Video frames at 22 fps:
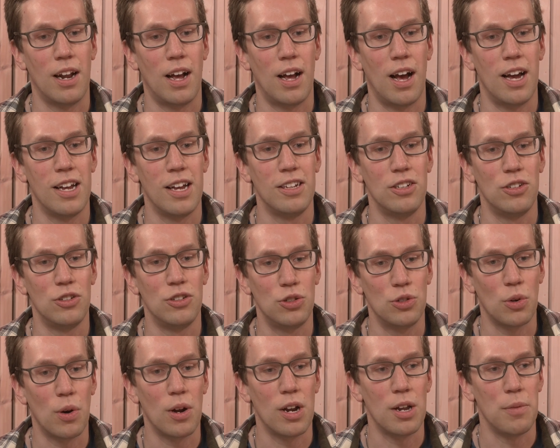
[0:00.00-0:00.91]
I
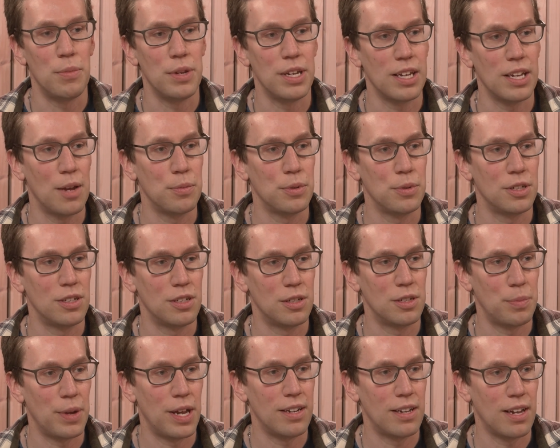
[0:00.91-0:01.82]
enjoy being able to
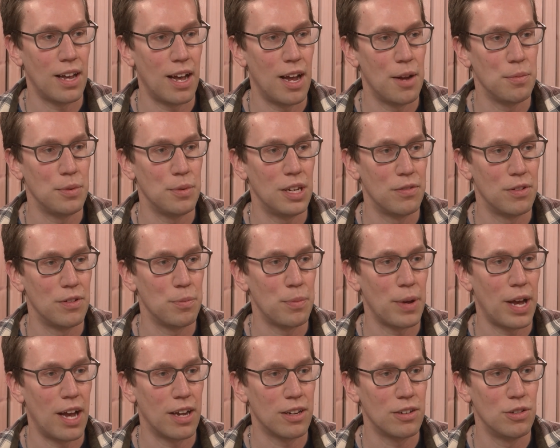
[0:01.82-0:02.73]
spend time giving
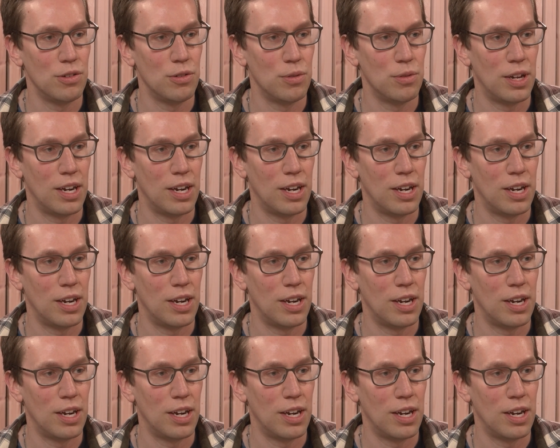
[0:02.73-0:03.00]
back to,